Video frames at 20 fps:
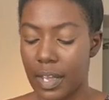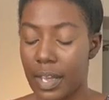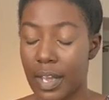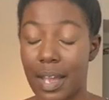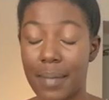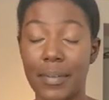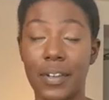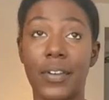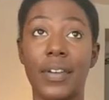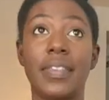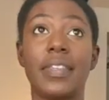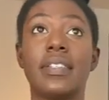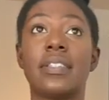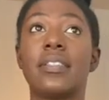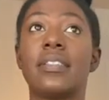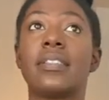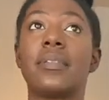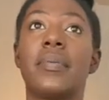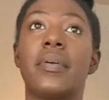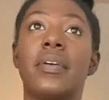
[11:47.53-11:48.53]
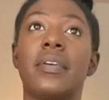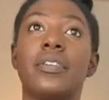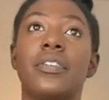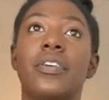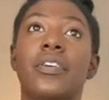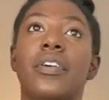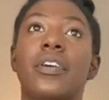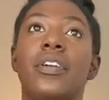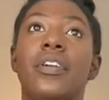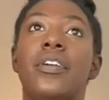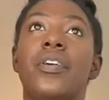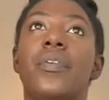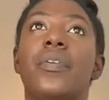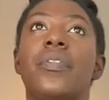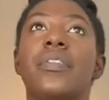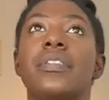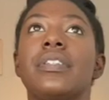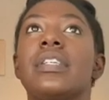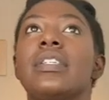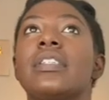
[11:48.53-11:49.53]
I'm hearing this is the part, you're gonna know who
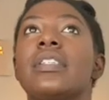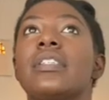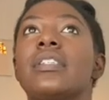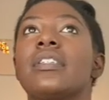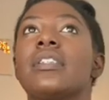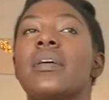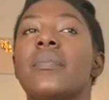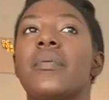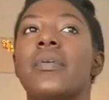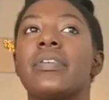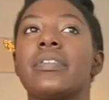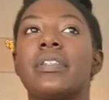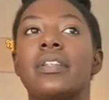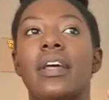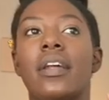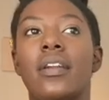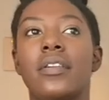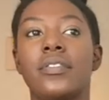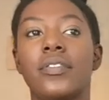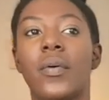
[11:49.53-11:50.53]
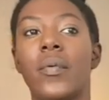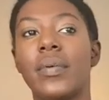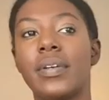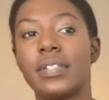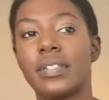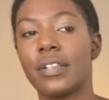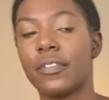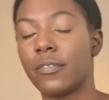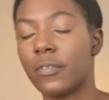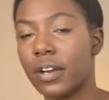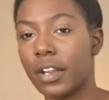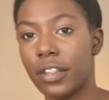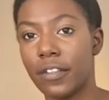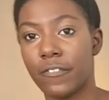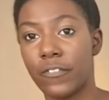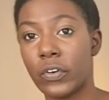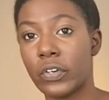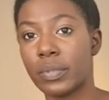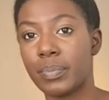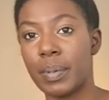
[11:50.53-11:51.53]
this is. This is a person that is always one of the
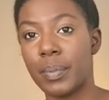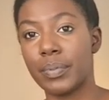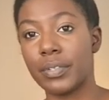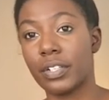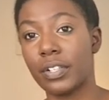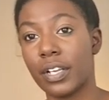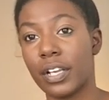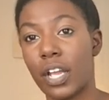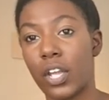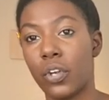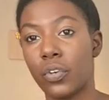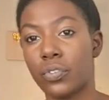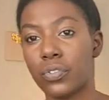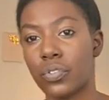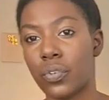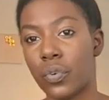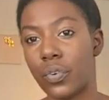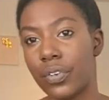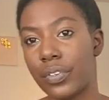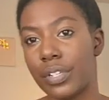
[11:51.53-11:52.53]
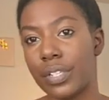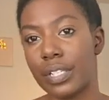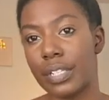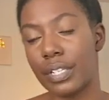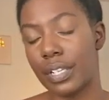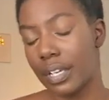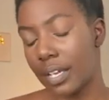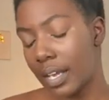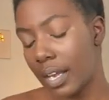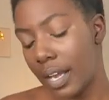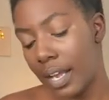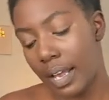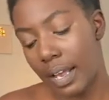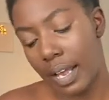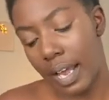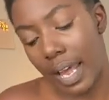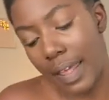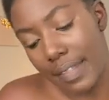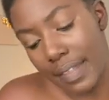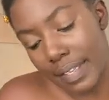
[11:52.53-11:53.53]
first people to look at your stories.
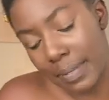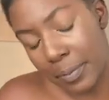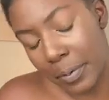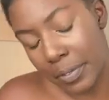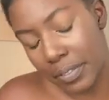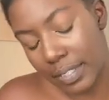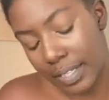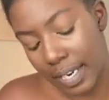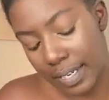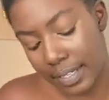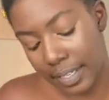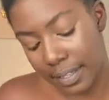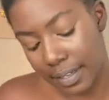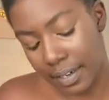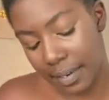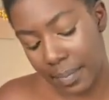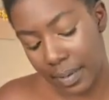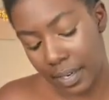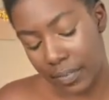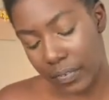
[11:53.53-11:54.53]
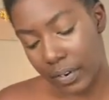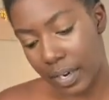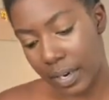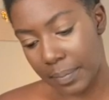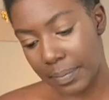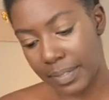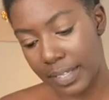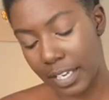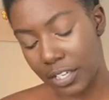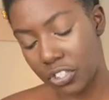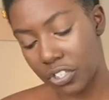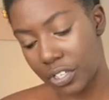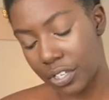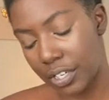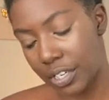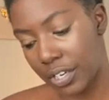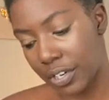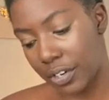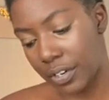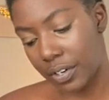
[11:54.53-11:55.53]
And this person has a little bit of an obsession
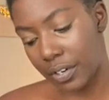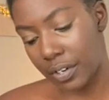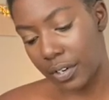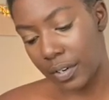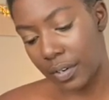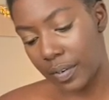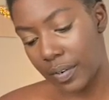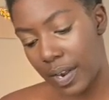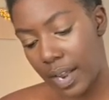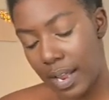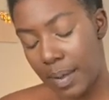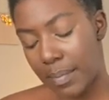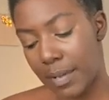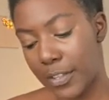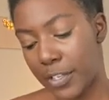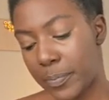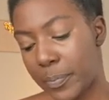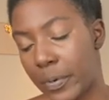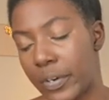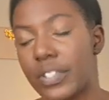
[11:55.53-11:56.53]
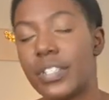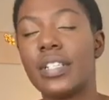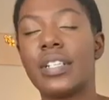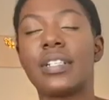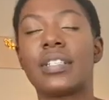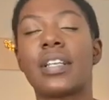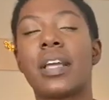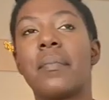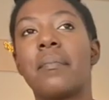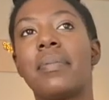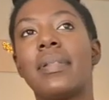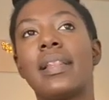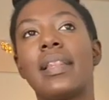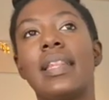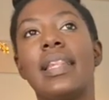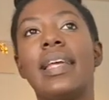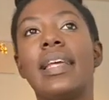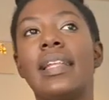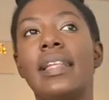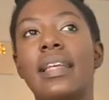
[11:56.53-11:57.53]
here, but this person is
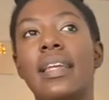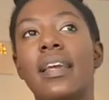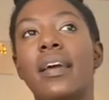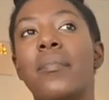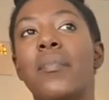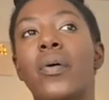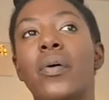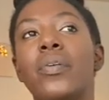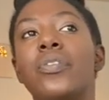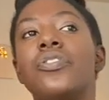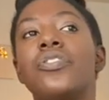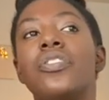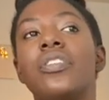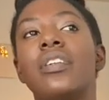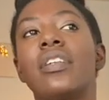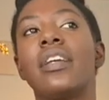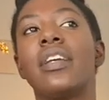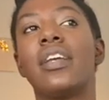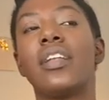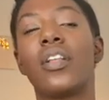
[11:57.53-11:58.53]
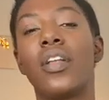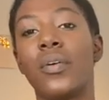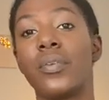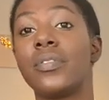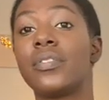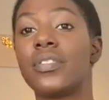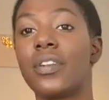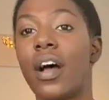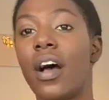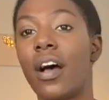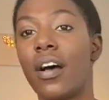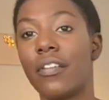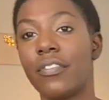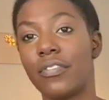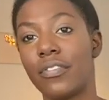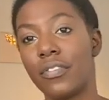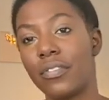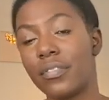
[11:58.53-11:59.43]
completely emotionally closed off.